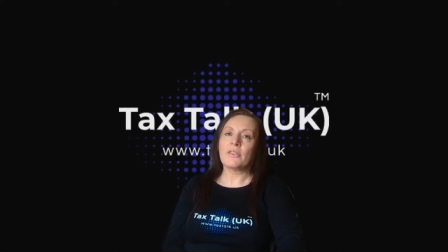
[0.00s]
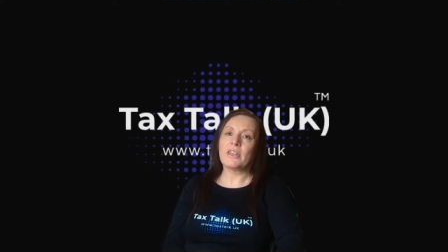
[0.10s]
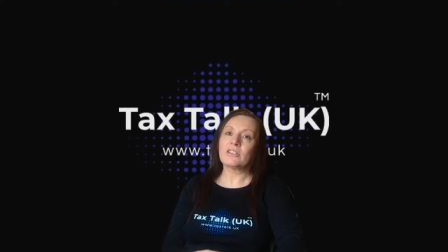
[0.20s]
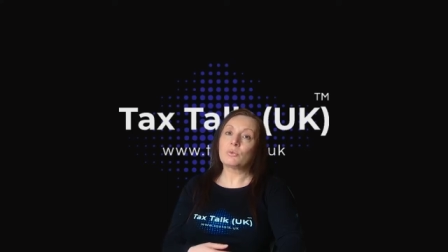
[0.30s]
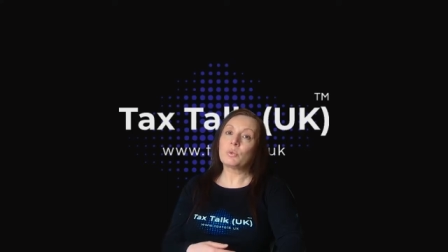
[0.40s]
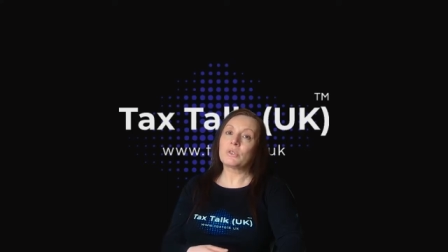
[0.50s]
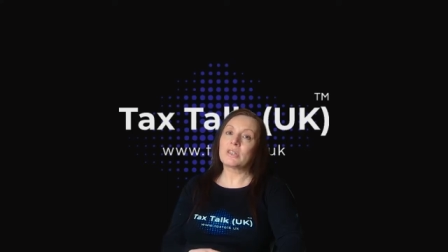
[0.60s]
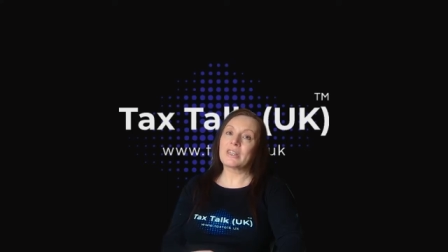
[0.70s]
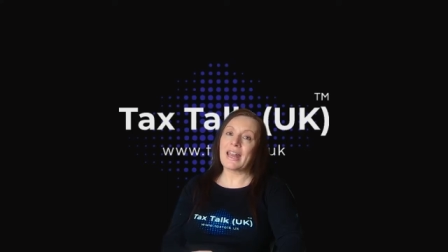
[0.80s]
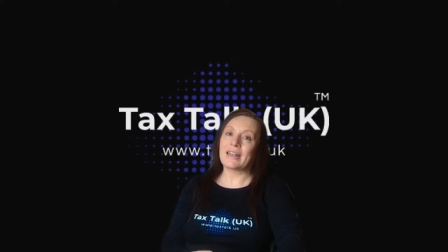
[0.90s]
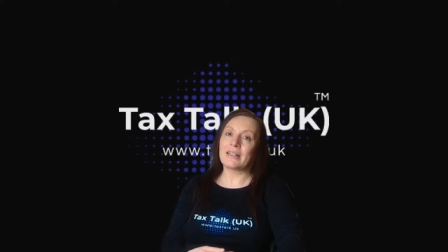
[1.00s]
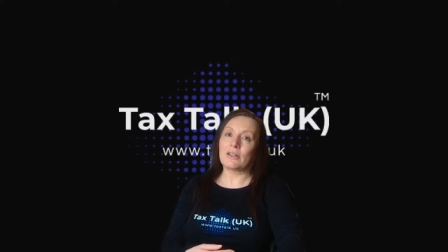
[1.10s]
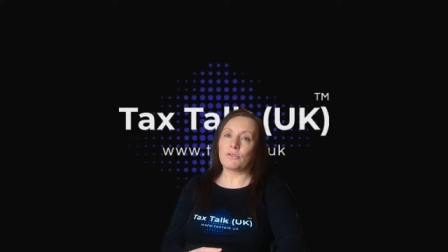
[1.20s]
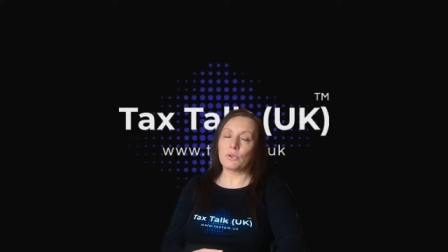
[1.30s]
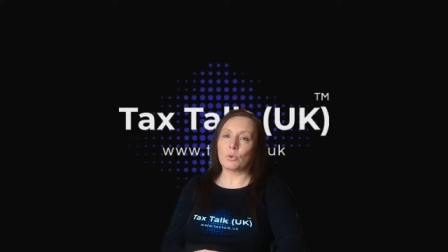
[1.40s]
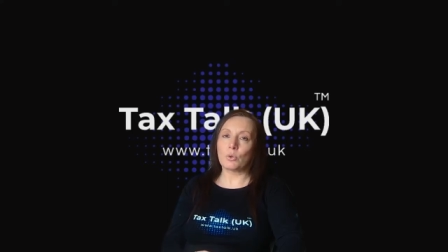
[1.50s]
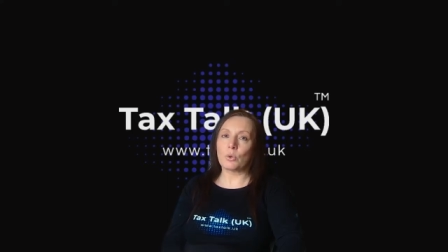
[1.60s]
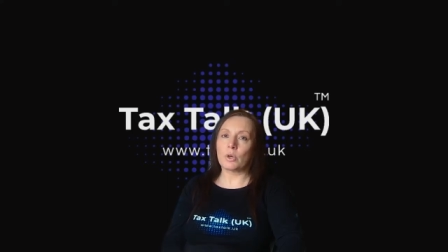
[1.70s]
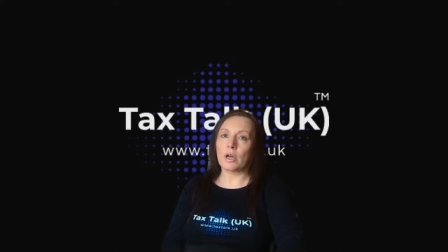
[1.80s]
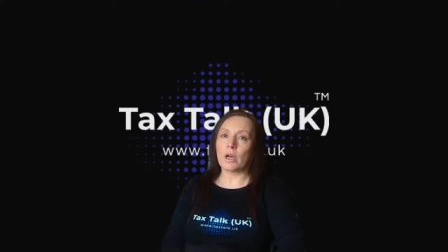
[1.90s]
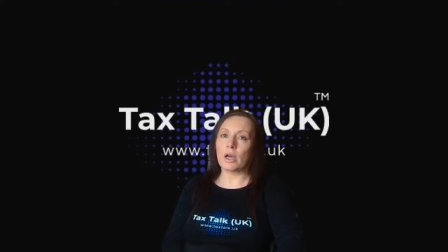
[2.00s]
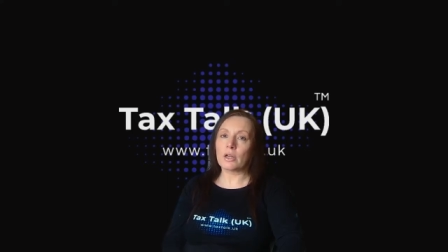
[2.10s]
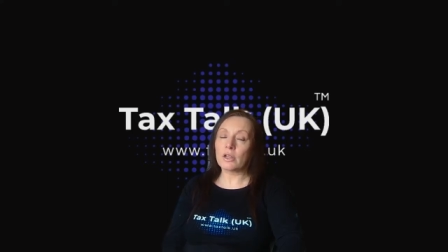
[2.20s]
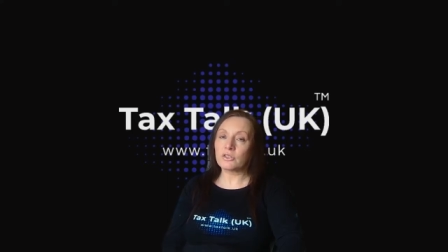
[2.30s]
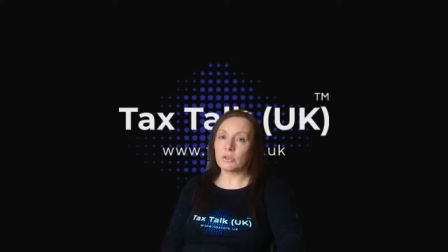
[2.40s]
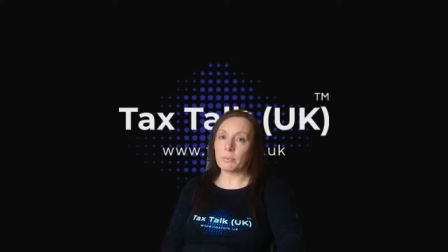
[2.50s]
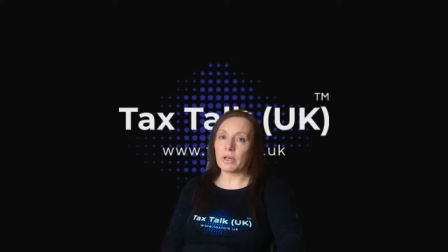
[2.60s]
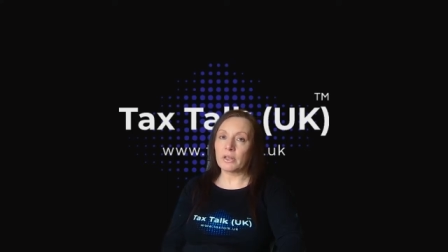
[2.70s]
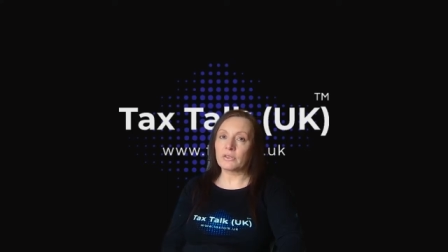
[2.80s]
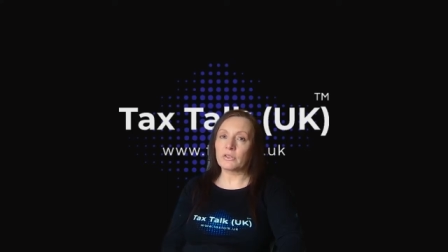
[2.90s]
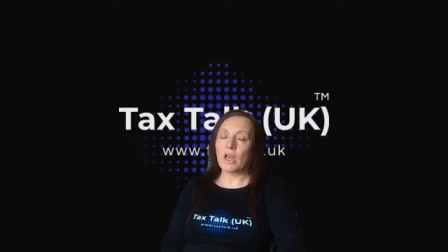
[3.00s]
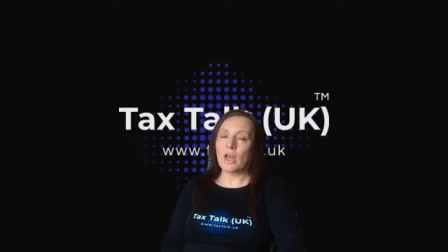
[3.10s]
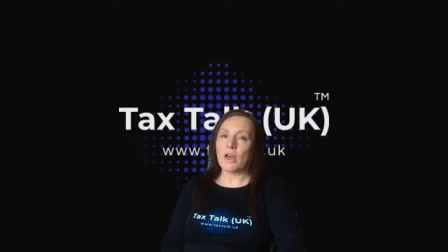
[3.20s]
This would then give your uh, customers